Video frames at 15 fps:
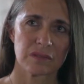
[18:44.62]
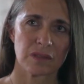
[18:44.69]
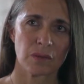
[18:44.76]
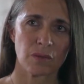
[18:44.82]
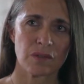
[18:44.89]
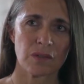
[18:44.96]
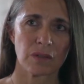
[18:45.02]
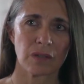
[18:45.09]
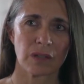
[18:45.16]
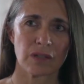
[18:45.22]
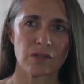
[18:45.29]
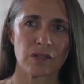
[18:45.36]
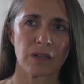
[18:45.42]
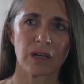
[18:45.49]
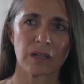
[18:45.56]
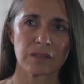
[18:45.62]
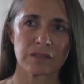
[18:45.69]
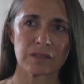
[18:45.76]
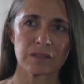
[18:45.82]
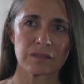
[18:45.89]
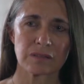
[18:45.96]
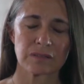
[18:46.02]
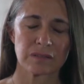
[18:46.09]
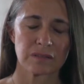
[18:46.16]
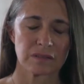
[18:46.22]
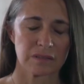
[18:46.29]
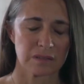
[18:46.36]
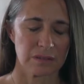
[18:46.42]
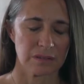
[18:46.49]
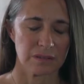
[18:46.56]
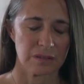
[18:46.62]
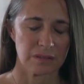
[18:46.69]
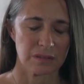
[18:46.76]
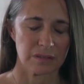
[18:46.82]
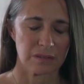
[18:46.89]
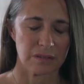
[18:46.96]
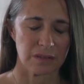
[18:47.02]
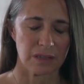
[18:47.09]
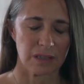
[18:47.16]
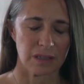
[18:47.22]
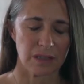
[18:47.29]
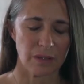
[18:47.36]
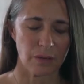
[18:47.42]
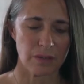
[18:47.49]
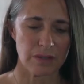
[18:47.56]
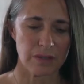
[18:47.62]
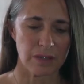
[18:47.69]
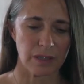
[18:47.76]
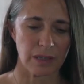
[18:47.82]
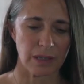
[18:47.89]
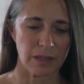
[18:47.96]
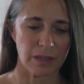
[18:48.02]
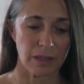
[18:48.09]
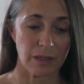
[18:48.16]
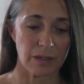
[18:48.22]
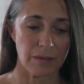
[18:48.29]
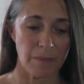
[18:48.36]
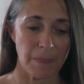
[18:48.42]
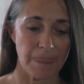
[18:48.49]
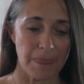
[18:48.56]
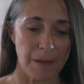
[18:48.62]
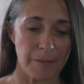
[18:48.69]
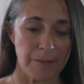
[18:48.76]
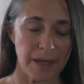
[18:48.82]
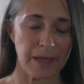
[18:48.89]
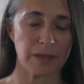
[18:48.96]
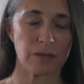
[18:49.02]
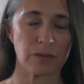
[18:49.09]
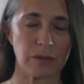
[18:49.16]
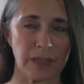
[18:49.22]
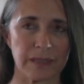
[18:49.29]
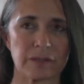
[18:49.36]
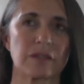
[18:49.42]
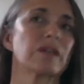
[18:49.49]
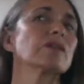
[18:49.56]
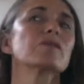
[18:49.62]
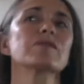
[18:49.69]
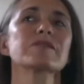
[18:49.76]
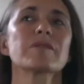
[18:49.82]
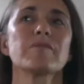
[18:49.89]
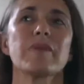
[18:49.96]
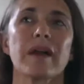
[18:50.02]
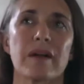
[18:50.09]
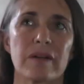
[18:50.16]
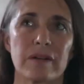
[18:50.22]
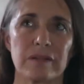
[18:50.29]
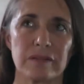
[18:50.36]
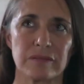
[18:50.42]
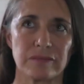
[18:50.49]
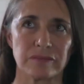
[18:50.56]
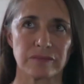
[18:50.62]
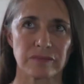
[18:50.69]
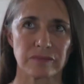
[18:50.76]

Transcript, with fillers: there was a large altar, and there was a, a, a man who I thought was a baron.